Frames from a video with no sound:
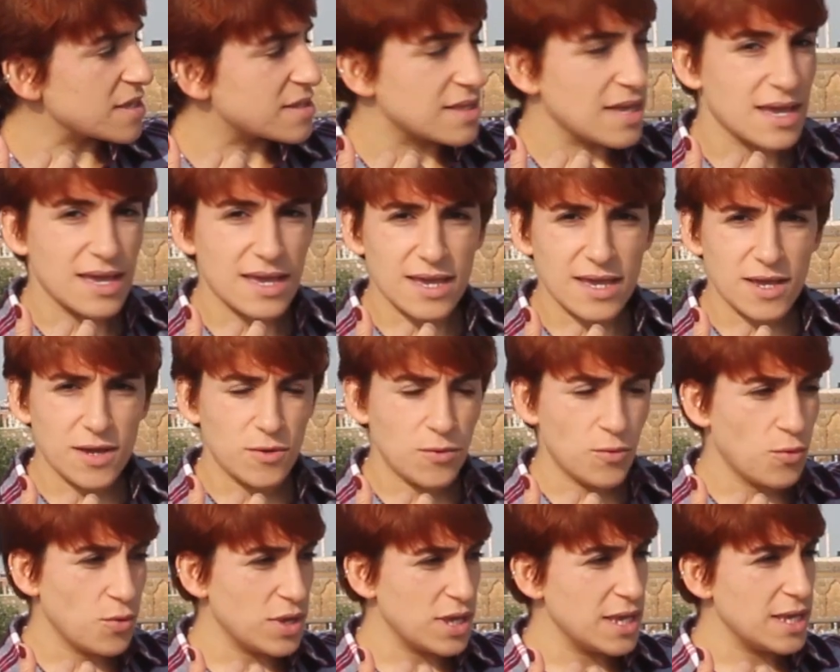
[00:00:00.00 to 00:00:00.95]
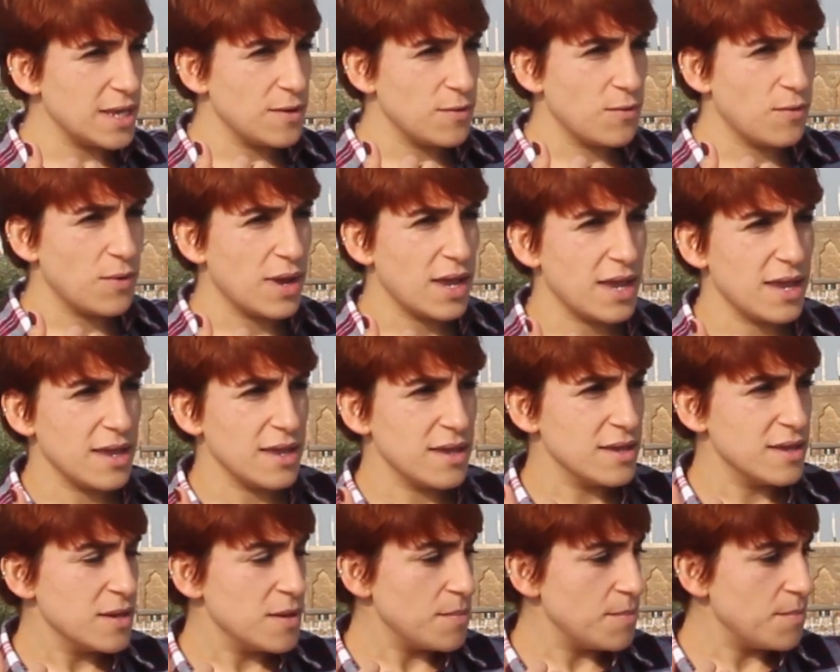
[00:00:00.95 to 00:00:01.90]
ta, we, we,
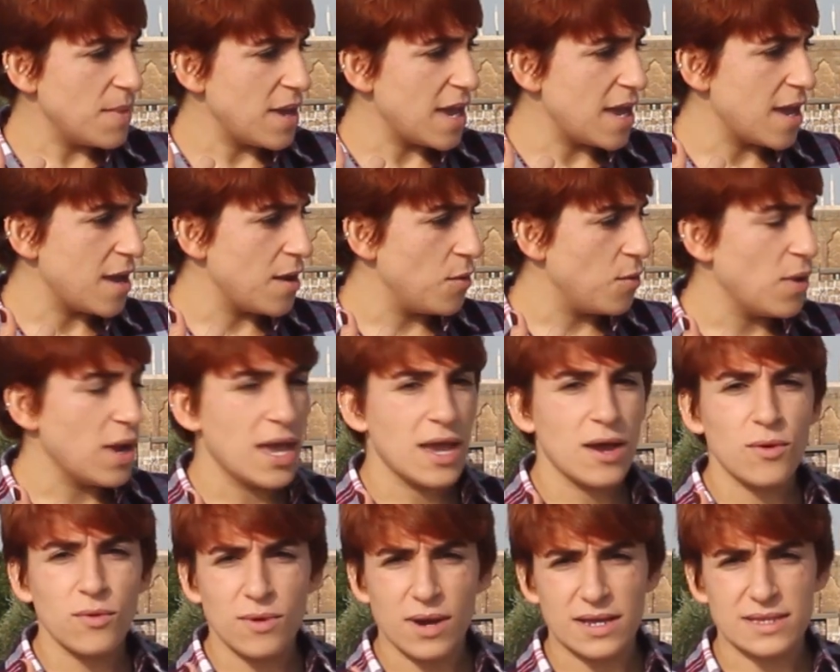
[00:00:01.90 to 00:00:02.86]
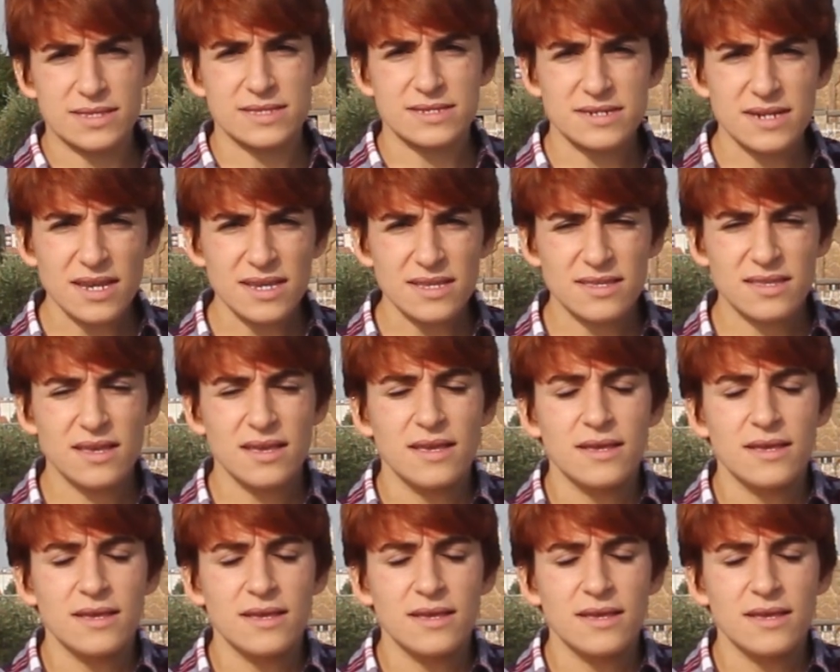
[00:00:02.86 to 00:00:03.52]
me, we, one, right?